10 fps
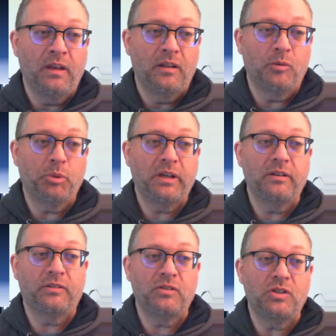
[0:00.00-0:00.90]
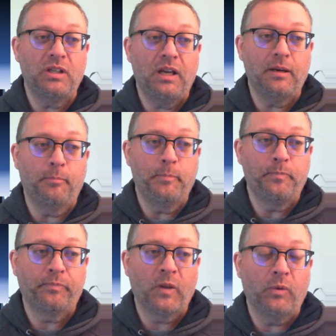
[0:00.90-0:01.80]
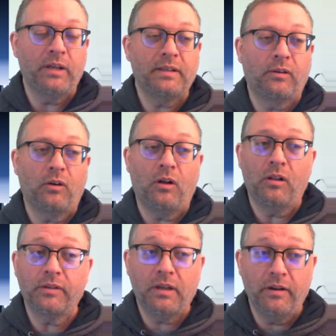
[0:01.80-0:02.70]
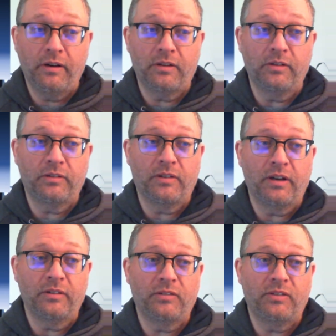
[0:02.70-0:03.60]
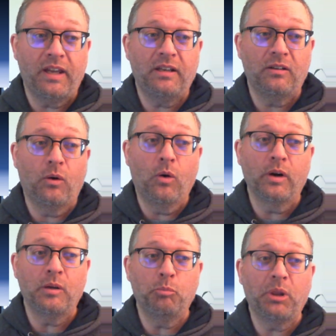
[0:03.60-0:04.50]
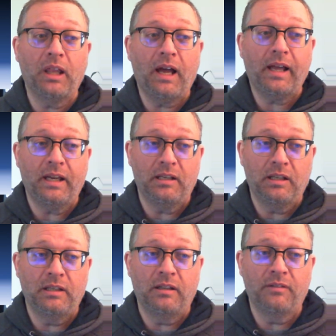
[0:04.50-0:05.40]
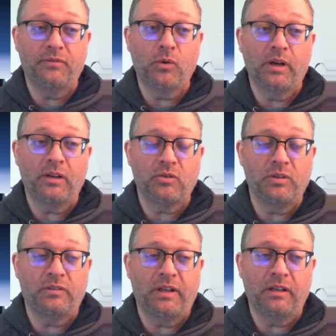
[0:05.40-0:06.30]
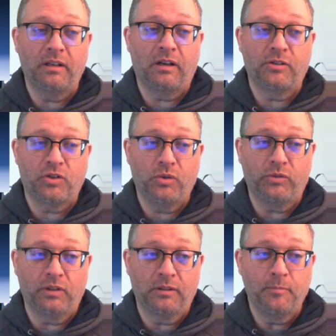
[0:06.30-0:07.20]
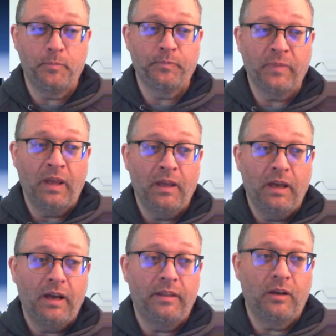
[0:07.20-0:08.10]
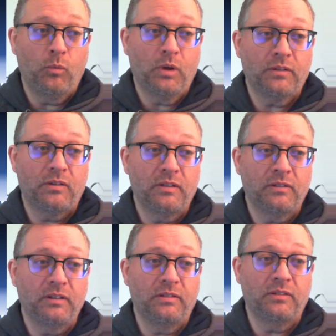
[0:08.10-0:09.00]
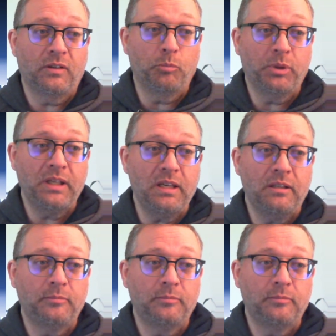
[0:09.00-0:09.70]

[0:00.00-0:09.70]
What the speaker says: The players and GM write down all the characters that are stated or implied in the 4 entries that are chosen, and then once this list is complete,